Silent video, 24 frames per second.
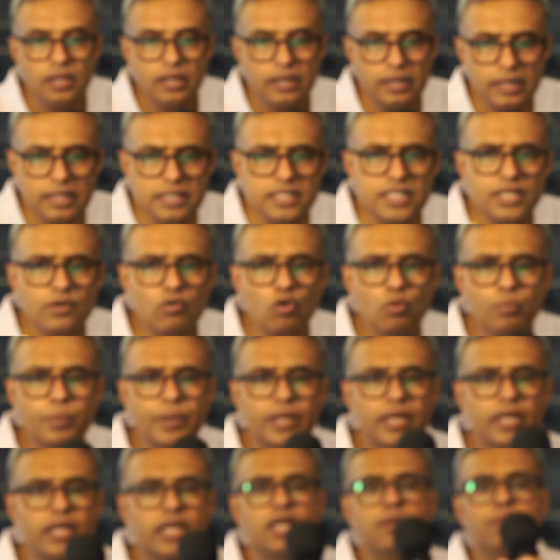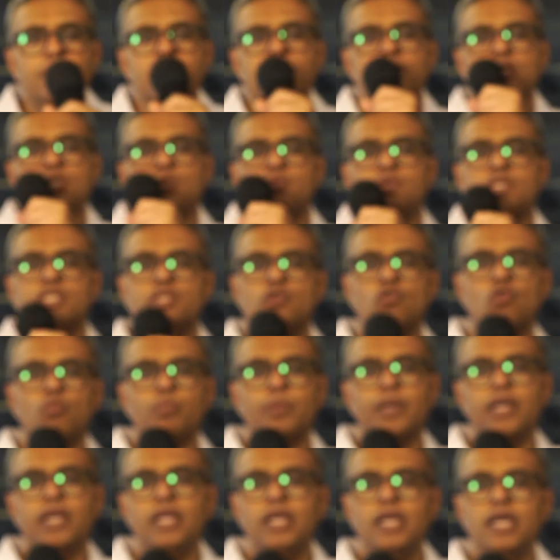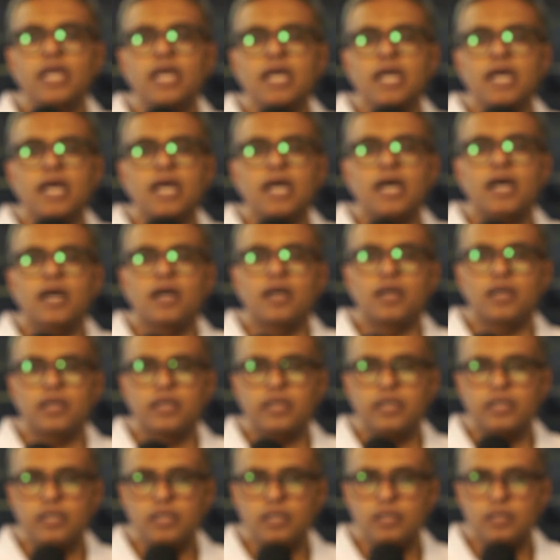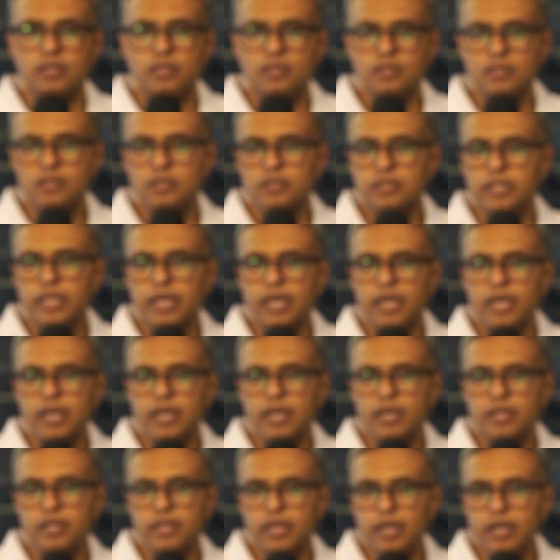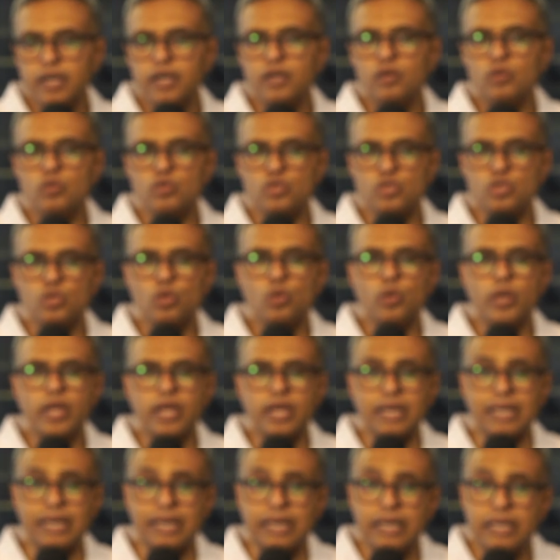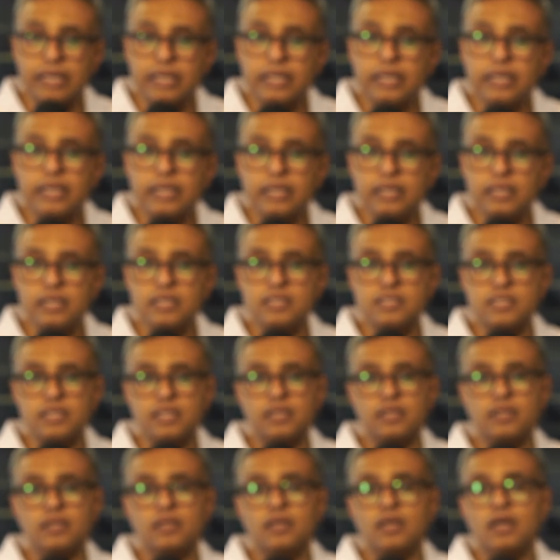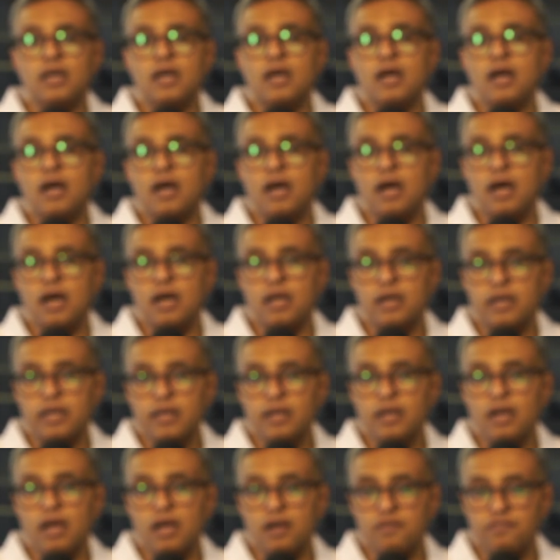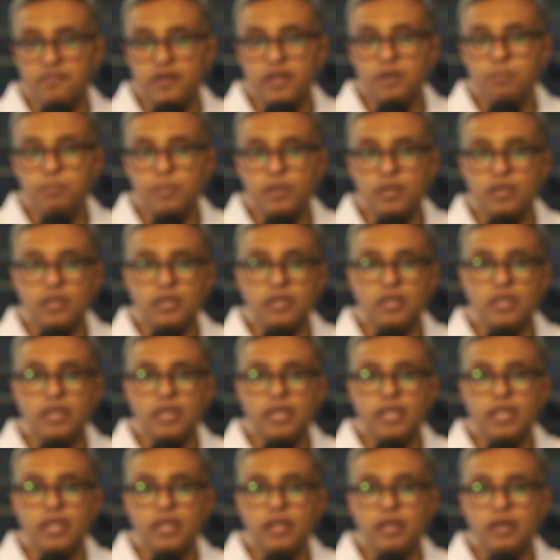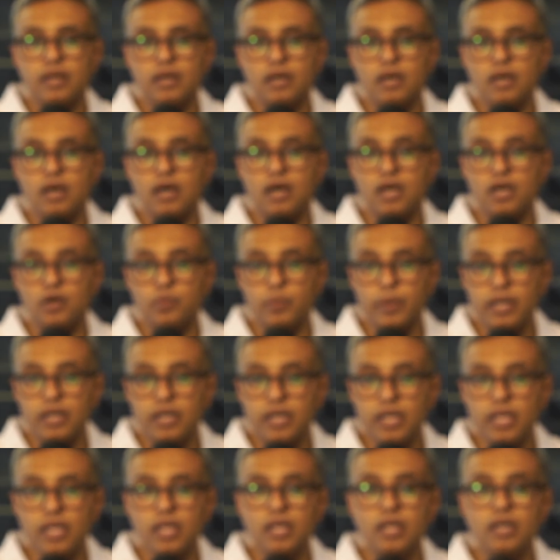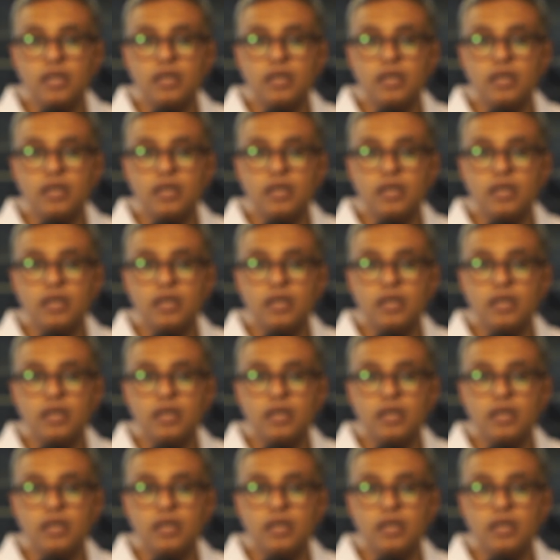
In COPD, in patients with COPD, they tended to show a greater increase in R5, particularly R20.